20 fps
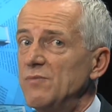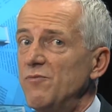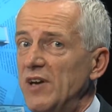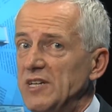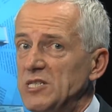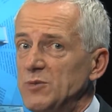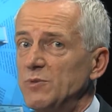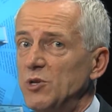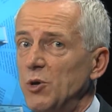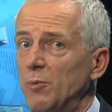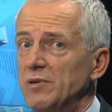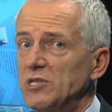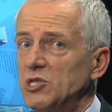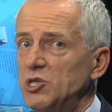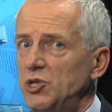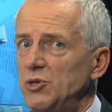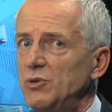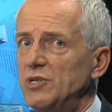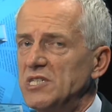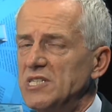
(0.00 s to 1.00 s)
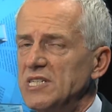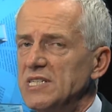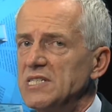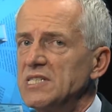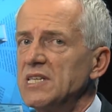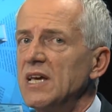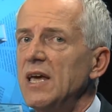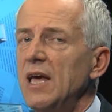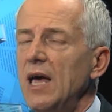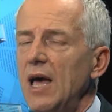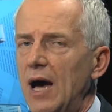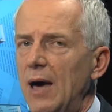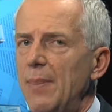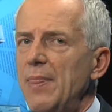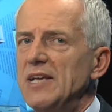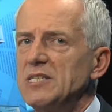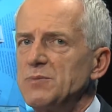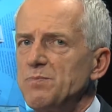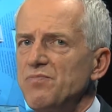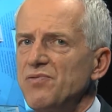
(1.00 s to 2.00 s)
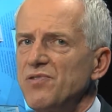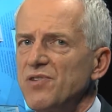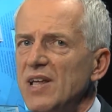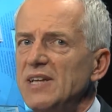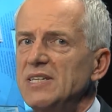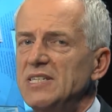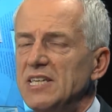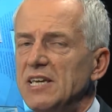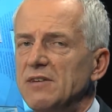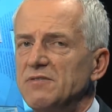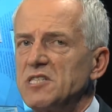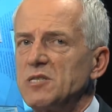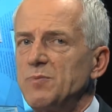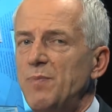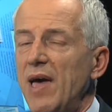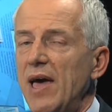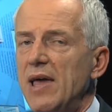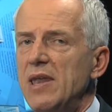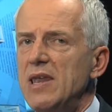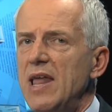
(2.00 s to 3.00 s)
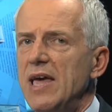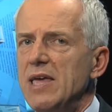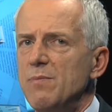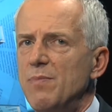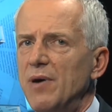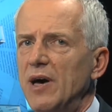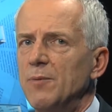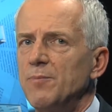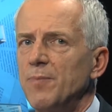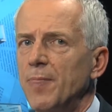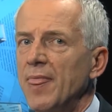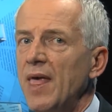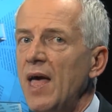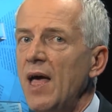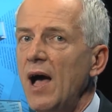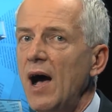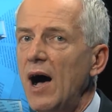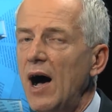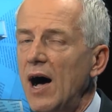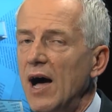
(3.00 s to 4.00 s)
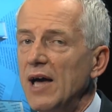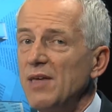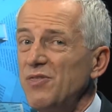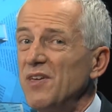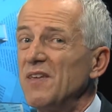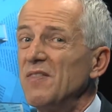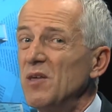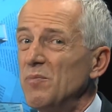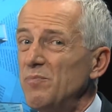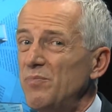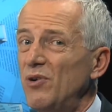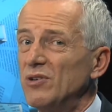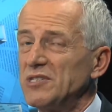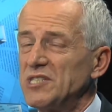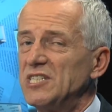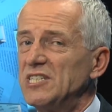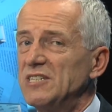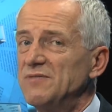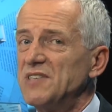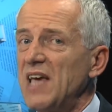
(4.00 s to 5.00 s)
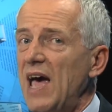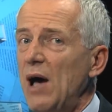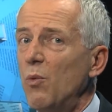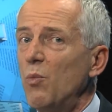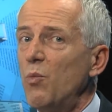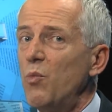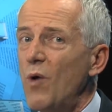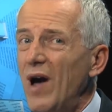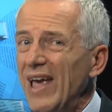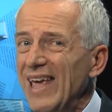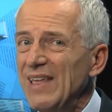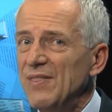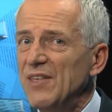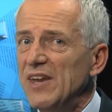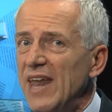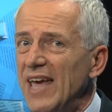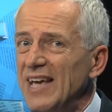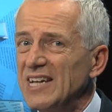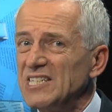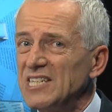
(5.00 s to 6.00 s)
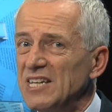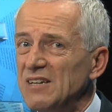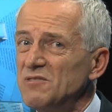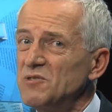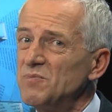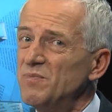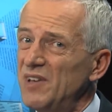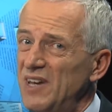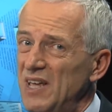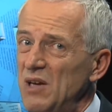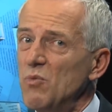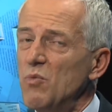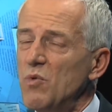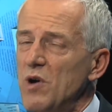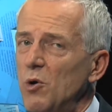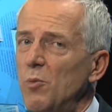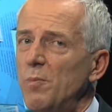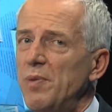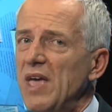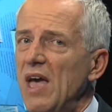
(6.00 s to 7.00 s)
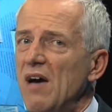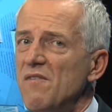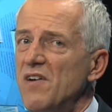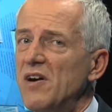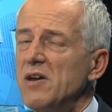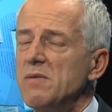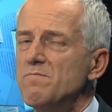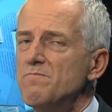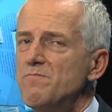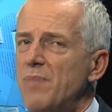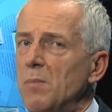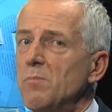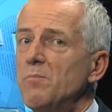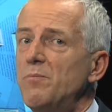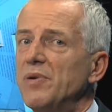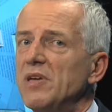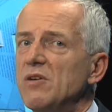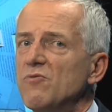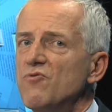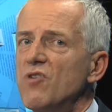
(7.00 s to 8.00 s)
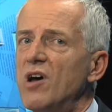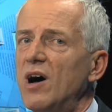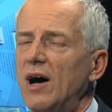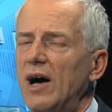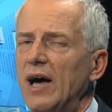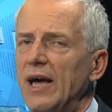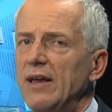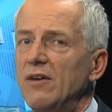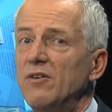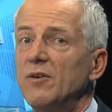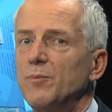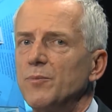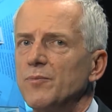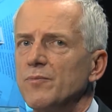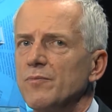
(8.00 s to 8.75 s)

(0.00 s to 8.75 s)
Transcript: investment opportunities, and there's plenty of spare labour. I think the positives outweigh the negatives, but it will be a very bumpy ride.